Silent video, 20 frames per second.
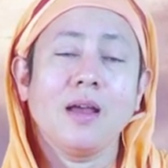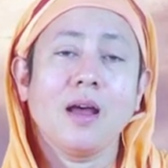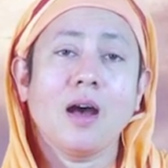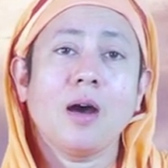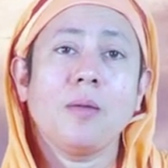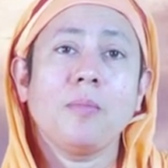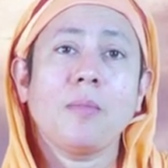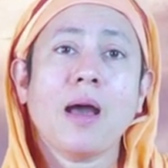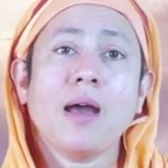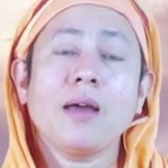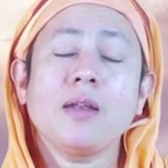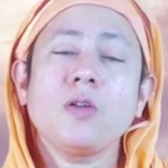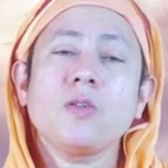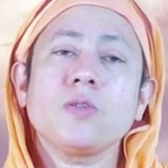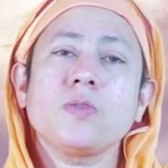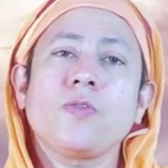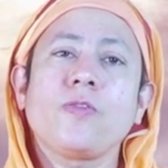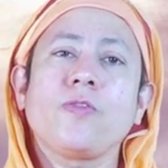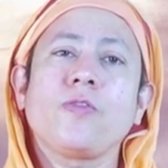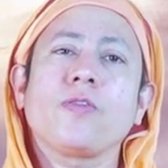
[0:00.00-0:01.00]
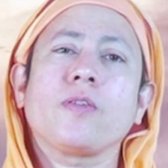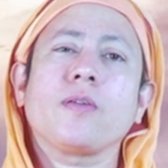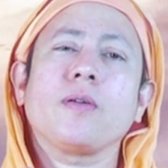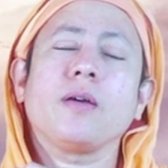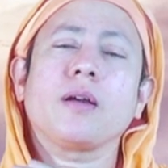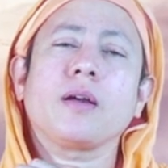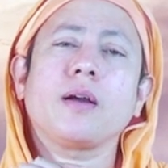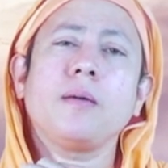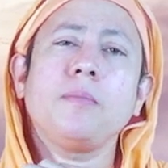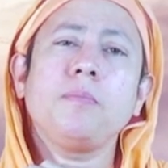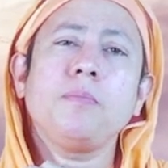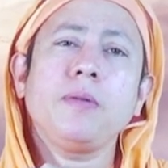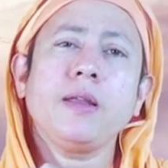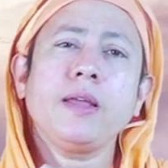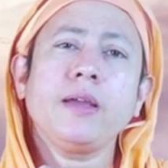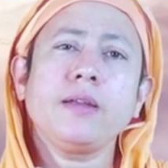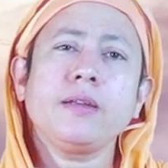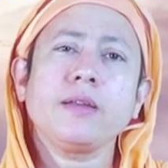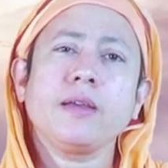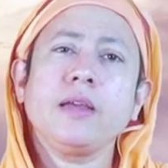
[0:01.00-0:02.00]
a man of
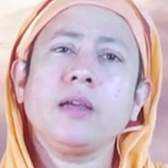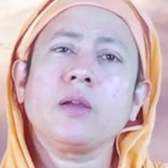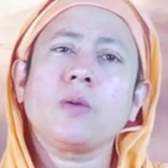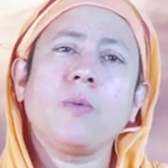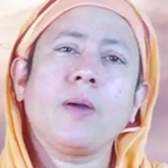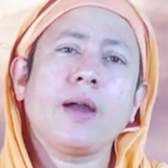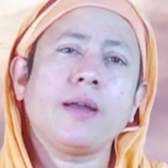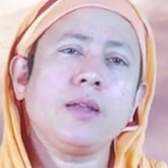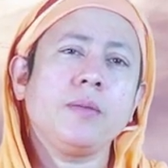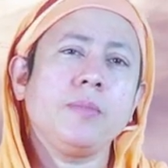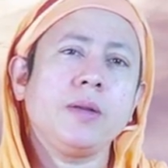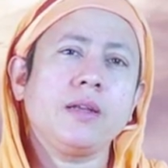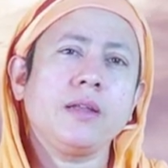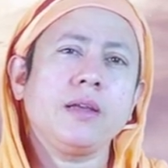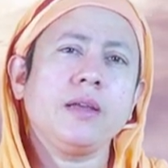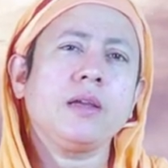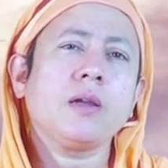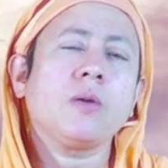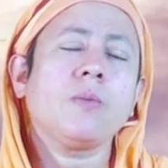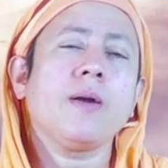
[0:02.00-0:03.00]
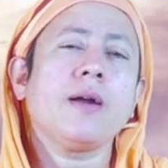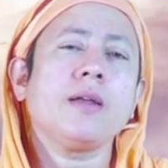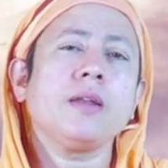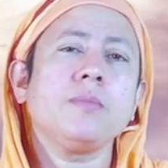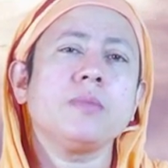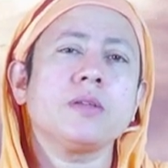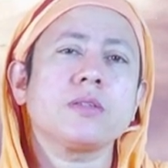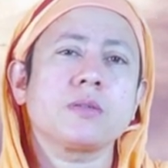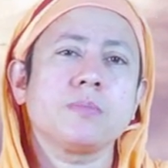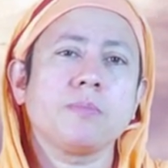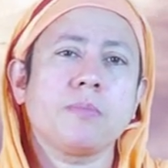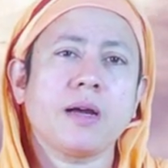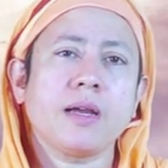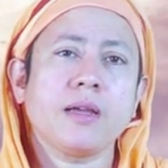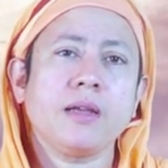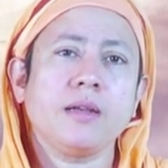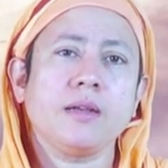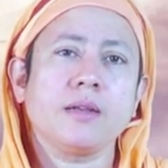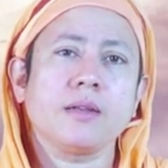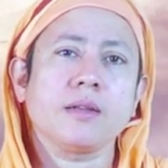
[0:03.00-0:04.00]
complete equanimity, equanimous
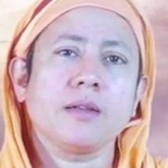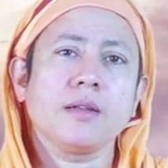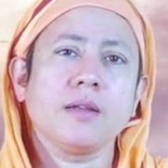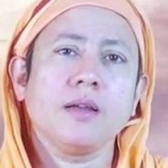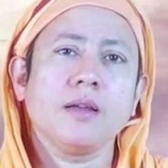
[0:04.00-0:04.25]
mind,